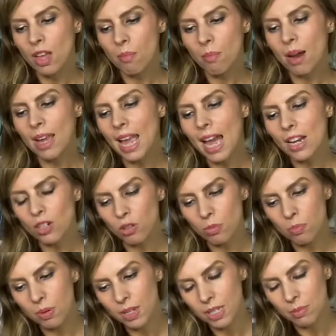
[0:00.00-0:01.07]
my actual
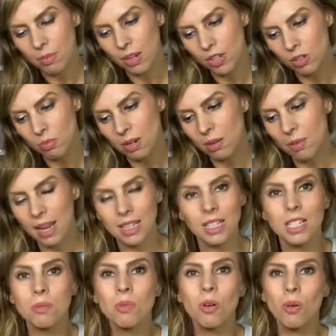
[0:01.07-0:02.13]
bust measurement and make the
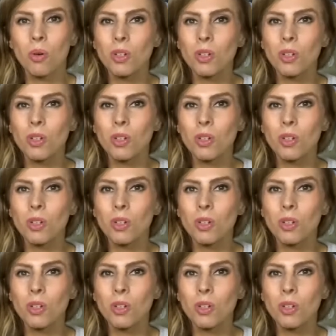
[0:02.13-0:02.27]
small,